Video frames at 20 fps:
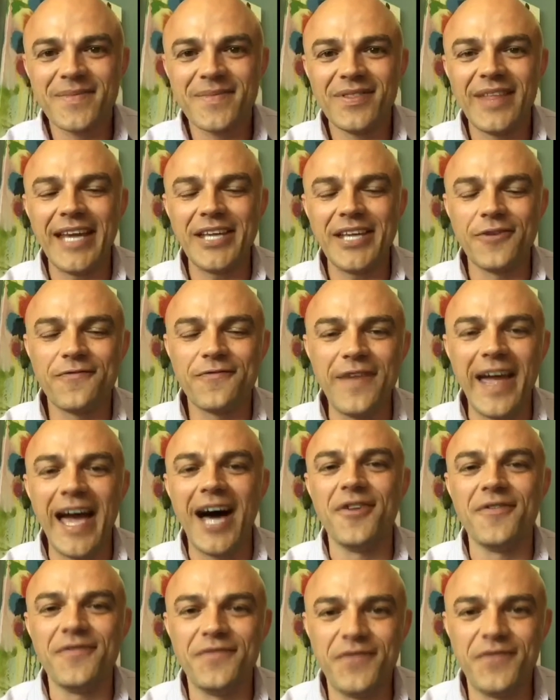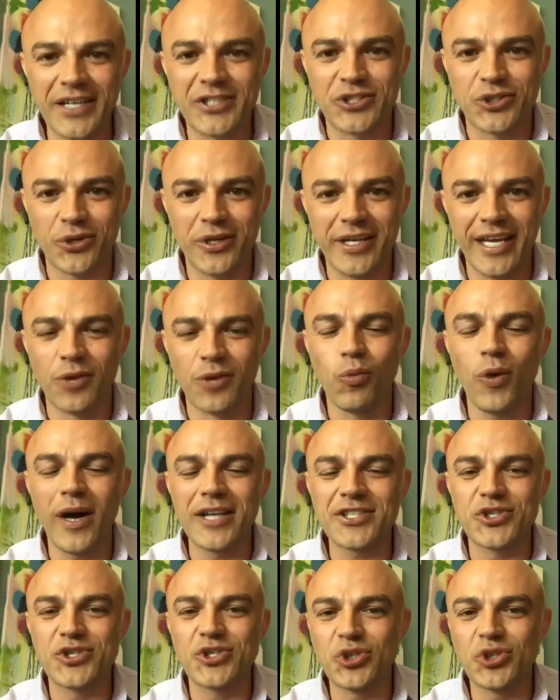that you found victory and
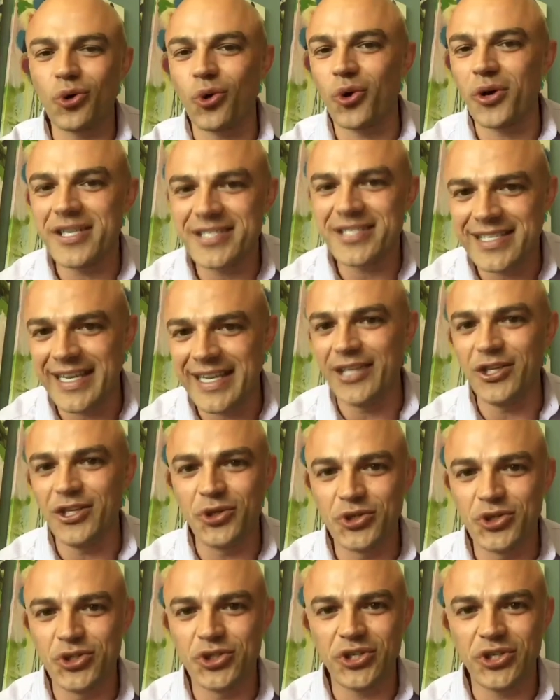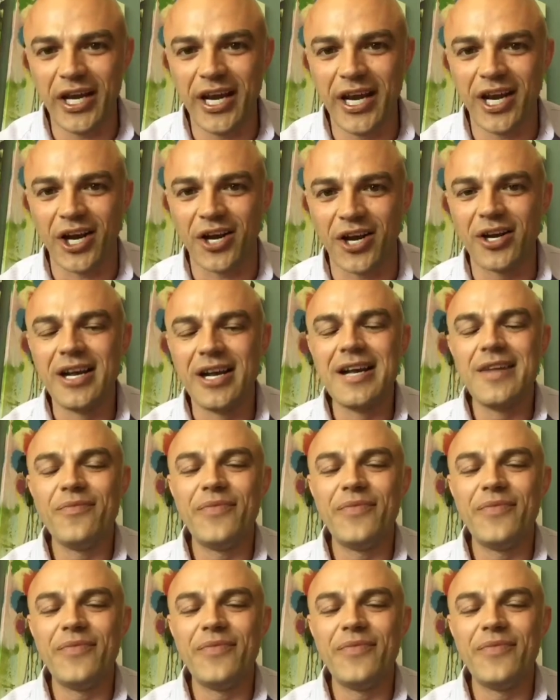what stories can you share